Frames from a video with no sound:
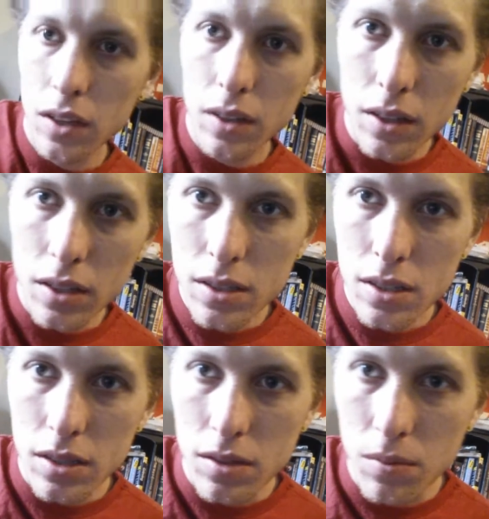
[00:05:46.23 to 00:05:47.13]
This
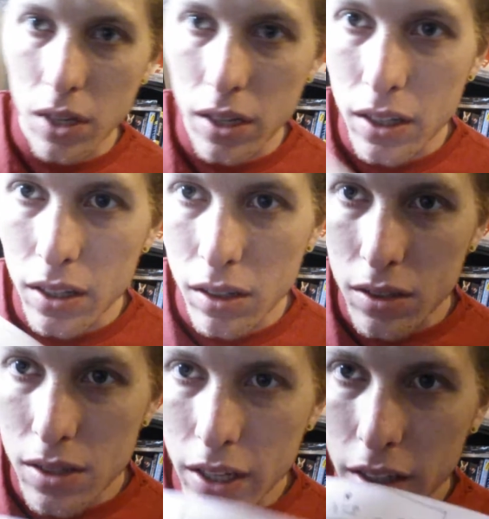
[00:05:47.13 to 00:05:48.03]
is what it
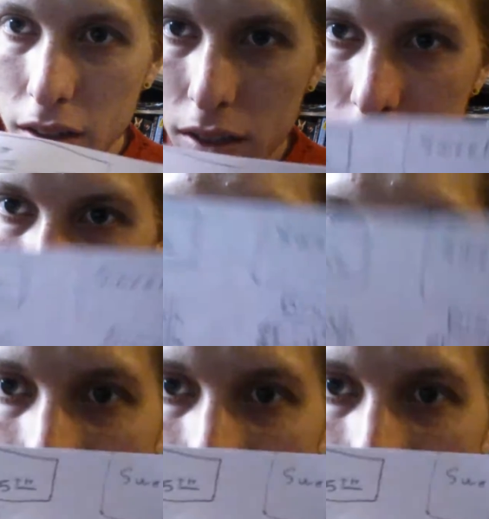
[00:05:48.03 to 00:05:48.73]
looks like, all tabbed